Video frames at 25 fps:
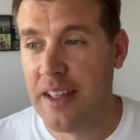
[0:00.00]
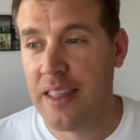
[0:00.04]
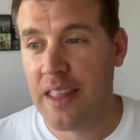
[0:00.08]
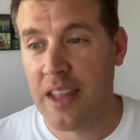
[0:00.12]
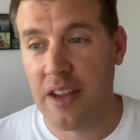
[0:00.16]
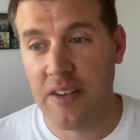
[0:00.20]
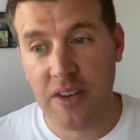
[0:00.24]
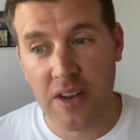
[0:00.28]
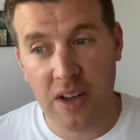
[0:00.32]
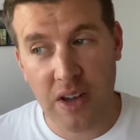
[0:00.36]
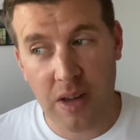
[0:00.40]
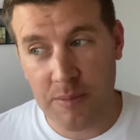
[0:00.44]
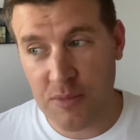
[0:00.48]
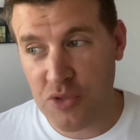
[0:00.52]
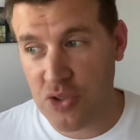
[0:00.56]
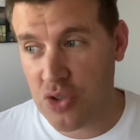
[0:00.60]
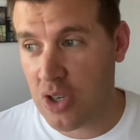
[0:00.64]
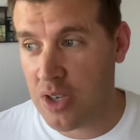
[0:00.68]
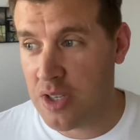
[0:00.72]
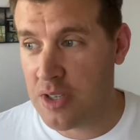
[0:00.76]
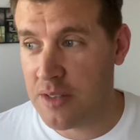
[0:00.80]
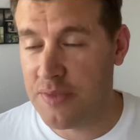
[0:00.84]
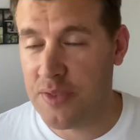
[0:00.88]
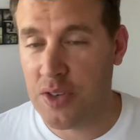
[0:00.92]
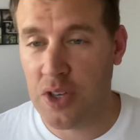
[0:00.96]
I'm
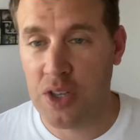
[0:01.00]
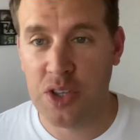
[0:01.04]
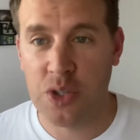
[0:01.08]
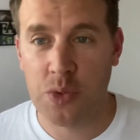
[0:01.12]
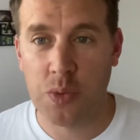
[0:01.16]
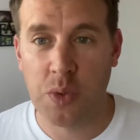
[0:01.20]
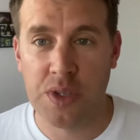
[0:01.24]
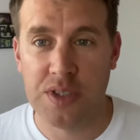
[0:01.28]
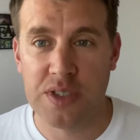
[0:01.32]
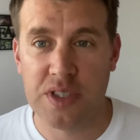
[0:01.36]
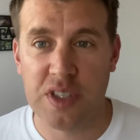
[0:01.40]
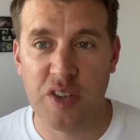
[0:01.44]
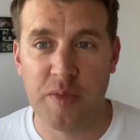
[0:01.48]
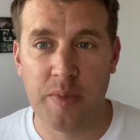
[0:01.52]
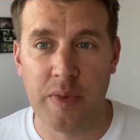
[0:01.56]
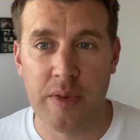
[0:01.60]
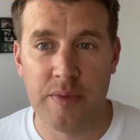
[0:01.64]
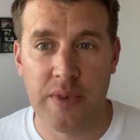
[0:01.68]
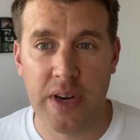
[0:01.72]
trying to find the ones that have been